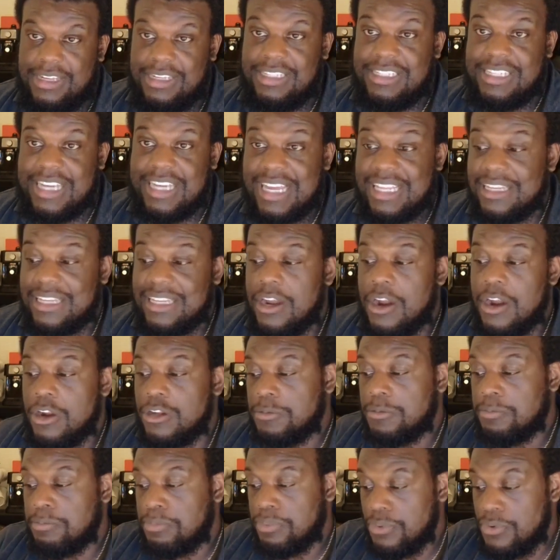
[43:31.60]
Jalen
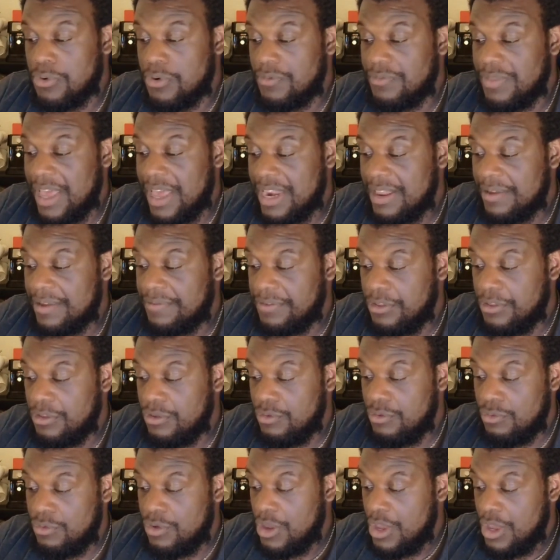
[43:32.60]
Hurts proved that if
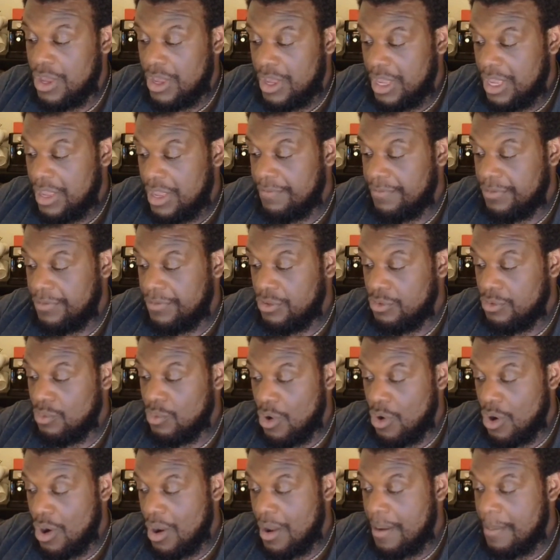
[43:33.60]
you
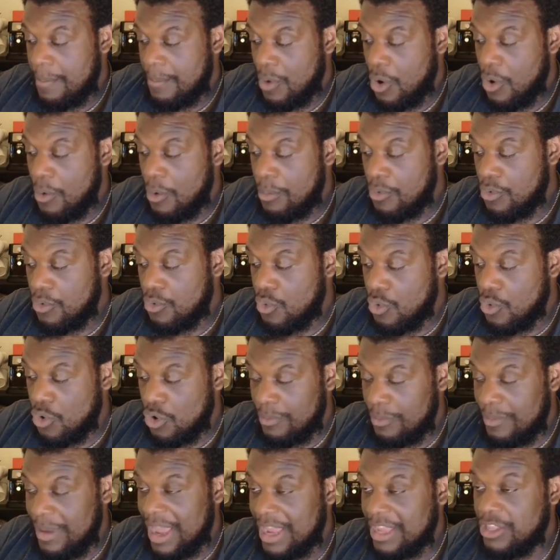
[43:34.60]
are a mobile
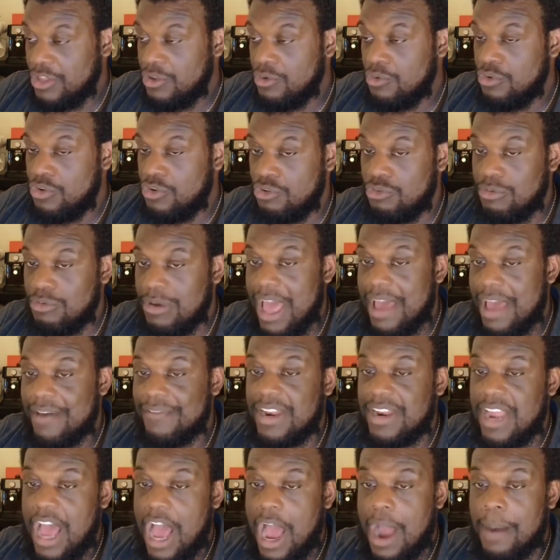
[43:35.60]
quarterback, you do have
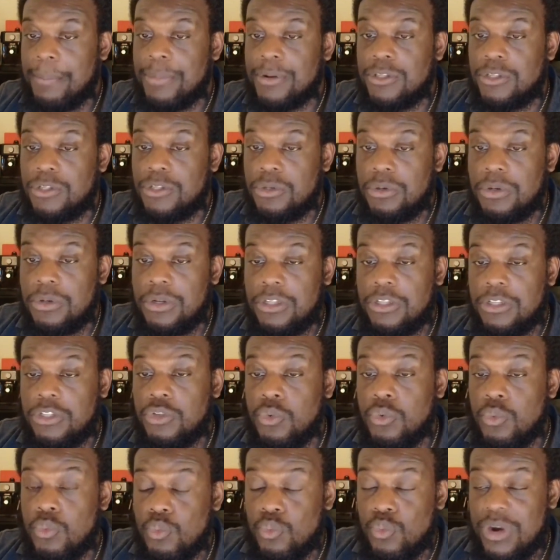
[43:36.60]
an opportunity
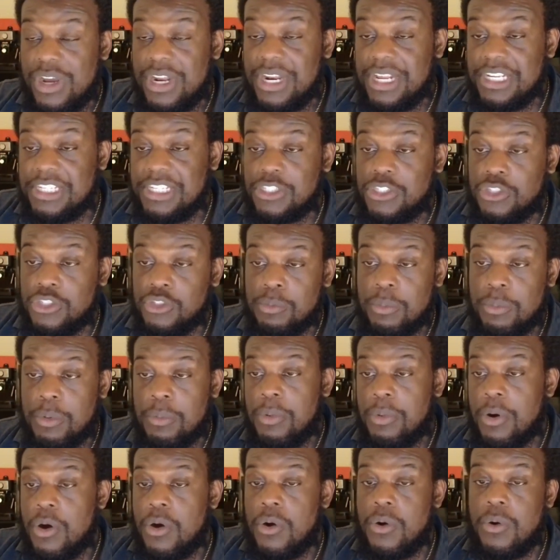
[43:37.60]
to win a Super
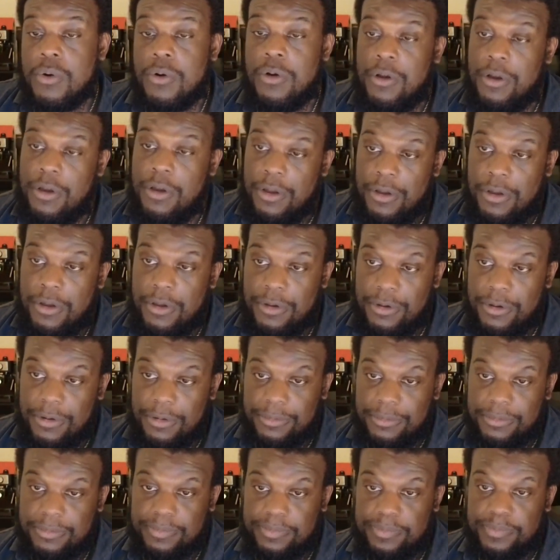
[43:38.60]
Bowl.
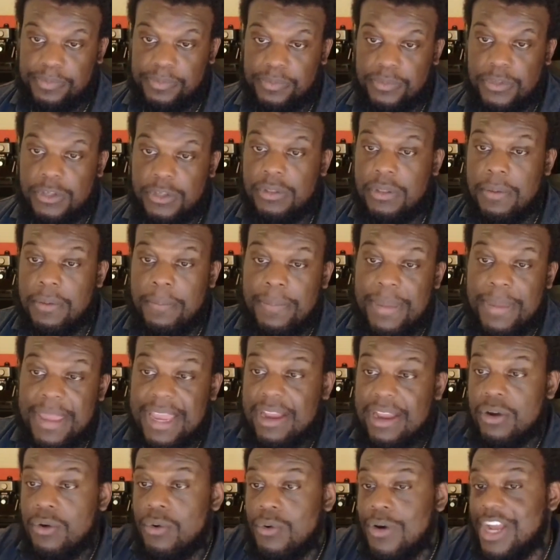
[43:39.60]
So the
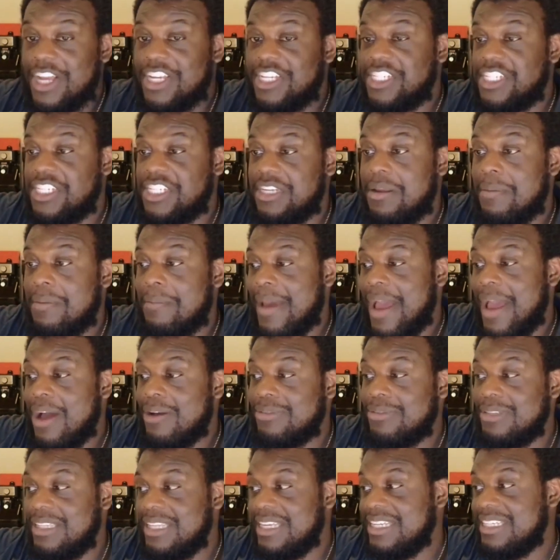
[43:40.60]
big question
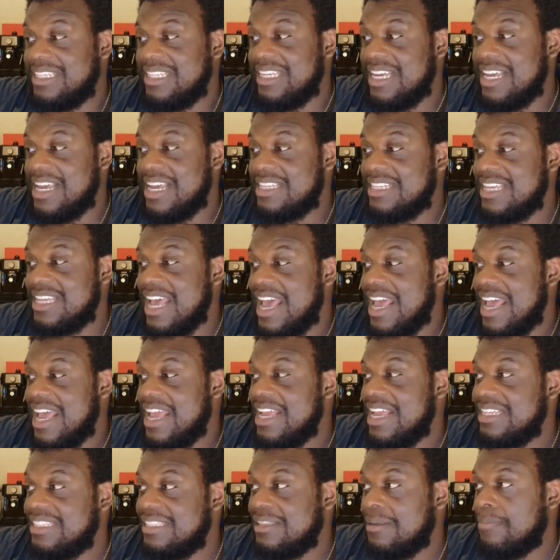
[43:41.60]
about this is
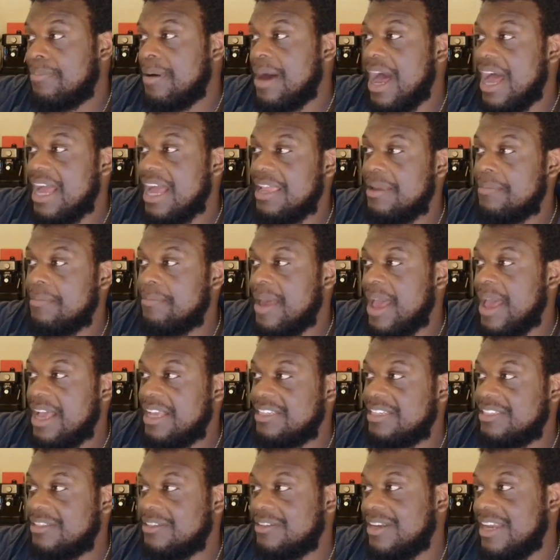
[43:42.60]
the pocket
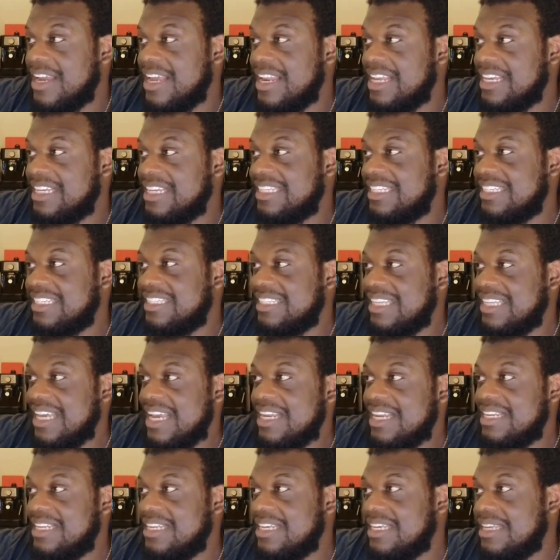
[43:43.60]
passer an
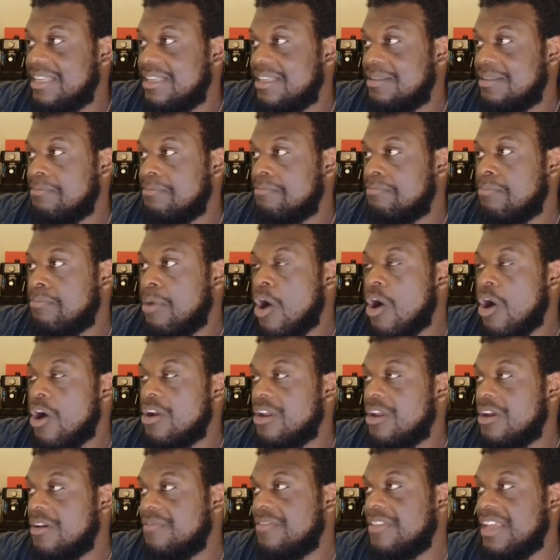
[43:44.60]
extinct
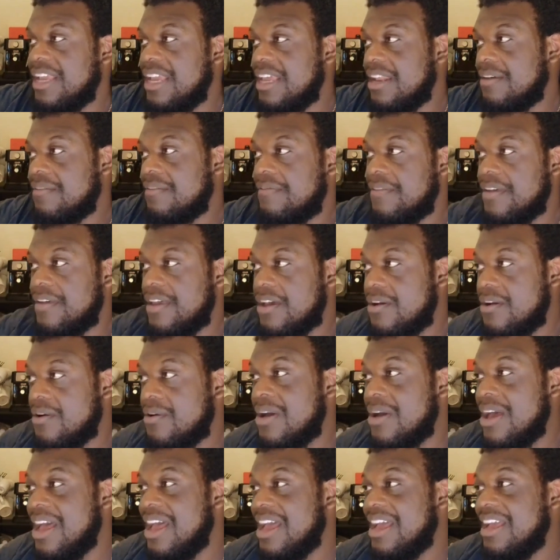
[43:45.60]
part of the
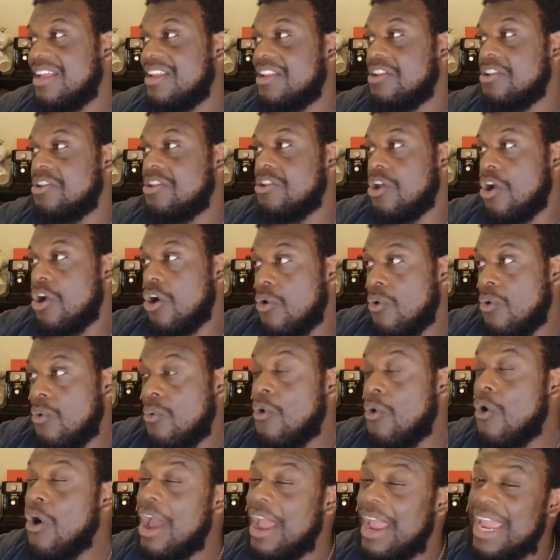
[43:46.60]
NFL?
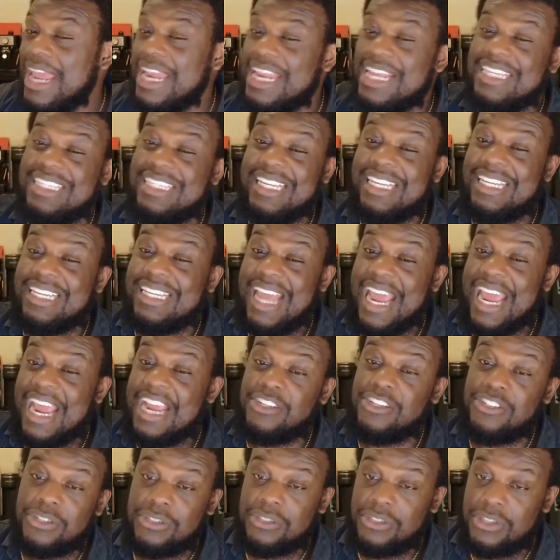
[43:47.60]
No, it is
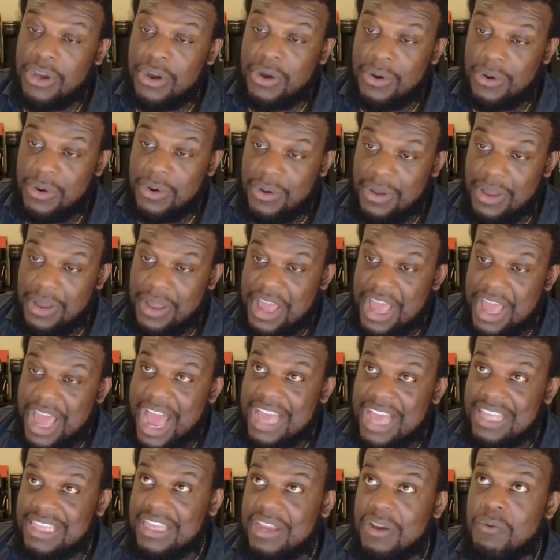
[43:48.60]
endangered though.
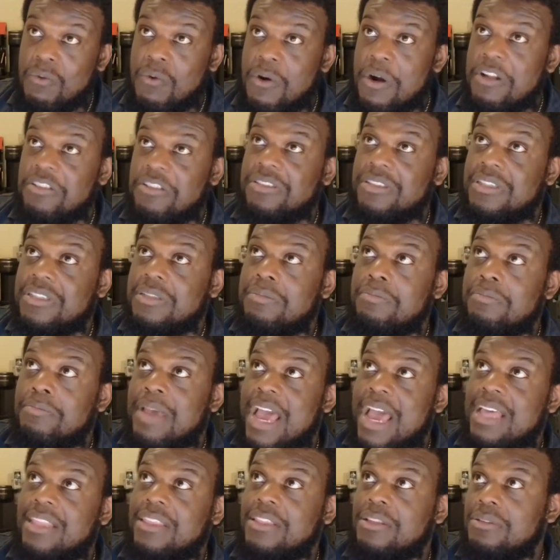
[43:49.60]
I think once
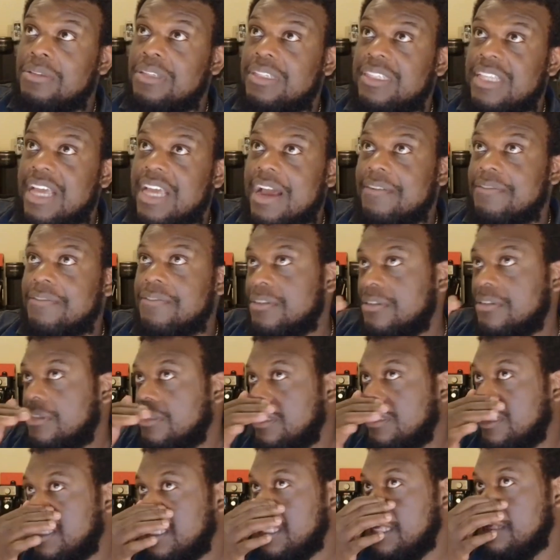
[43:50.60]
Matthew Stafford
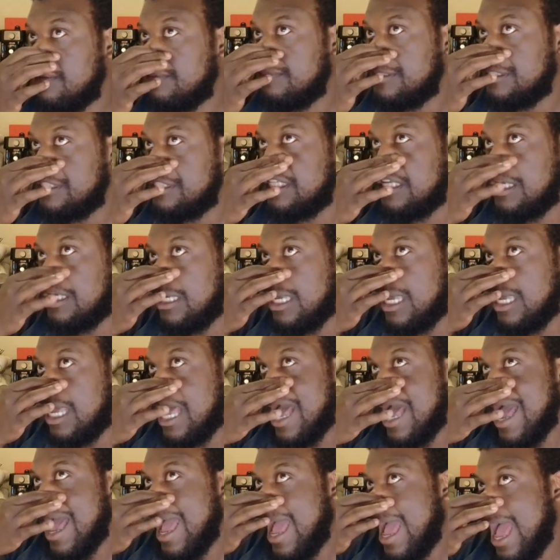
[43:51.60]
leaves,
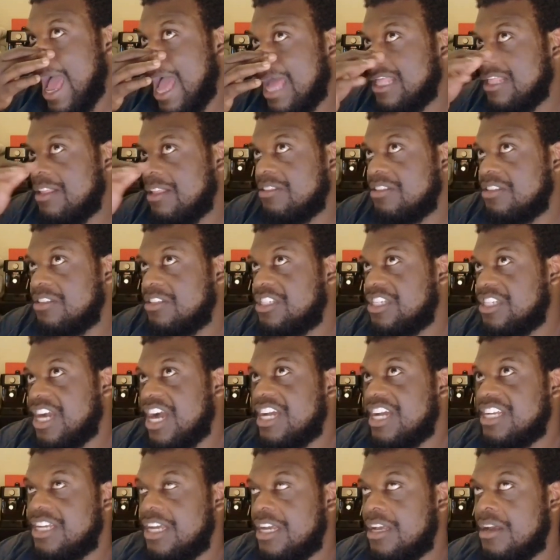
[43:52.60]

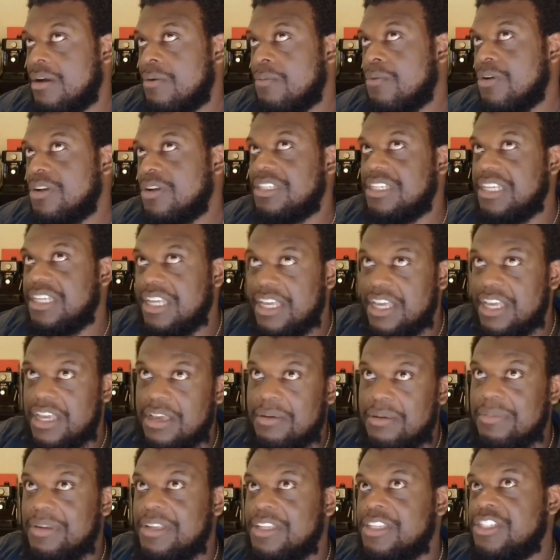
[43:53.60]
once
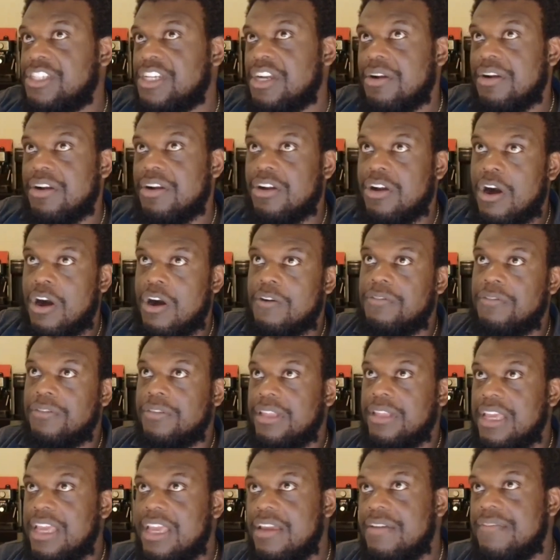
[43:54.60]
him and Jared Goff
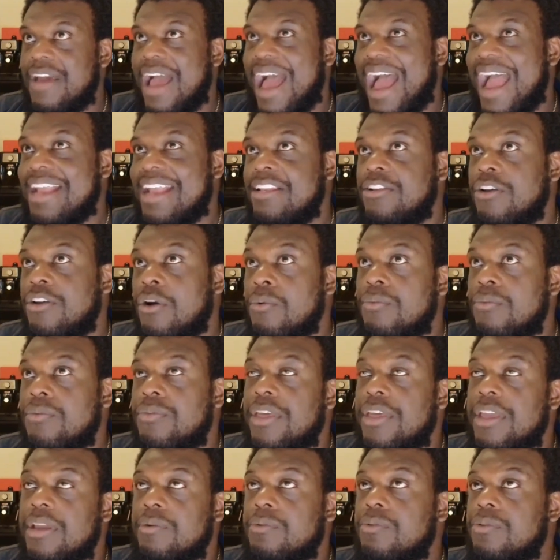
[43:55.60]
leave, I don't
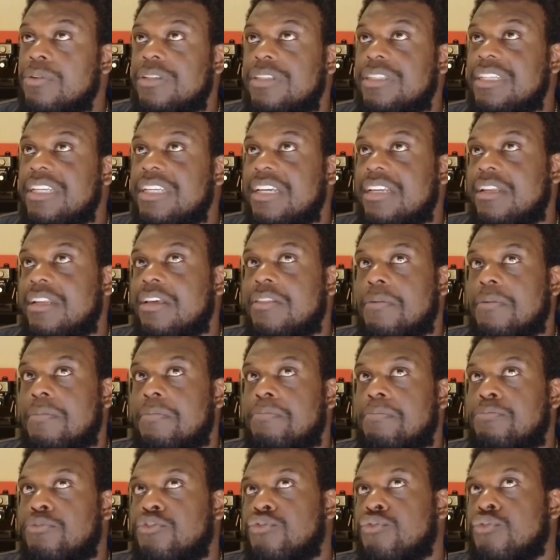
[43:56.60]
think we'll see another
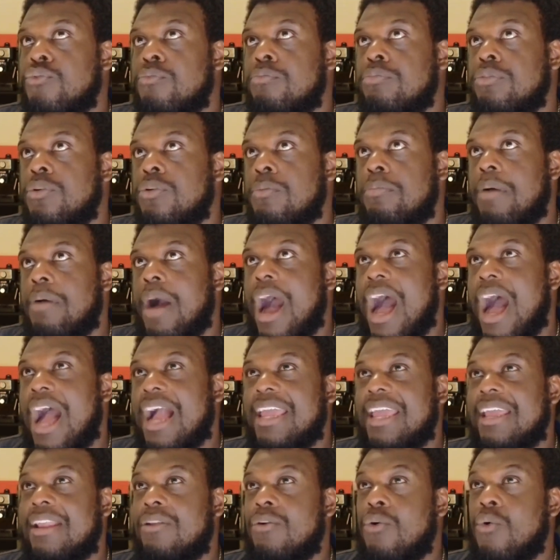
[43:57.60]
true blue
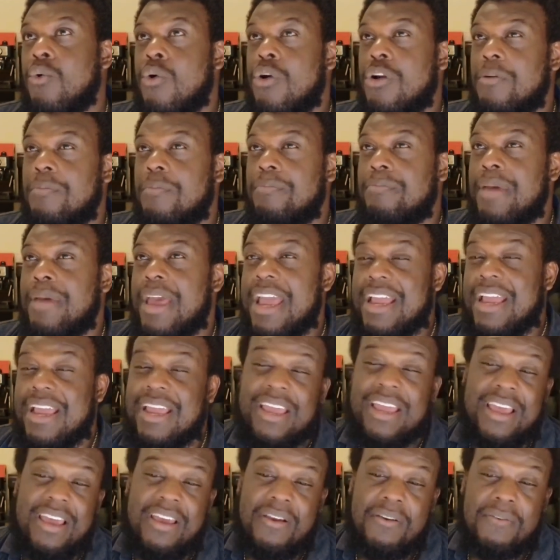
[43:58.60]
pocket quarterback
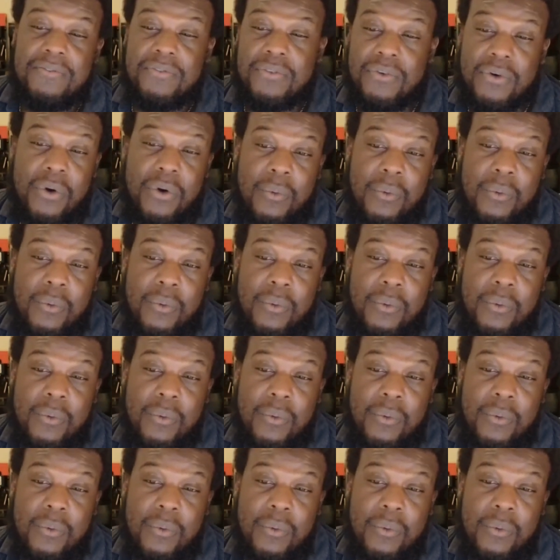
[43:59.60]
for a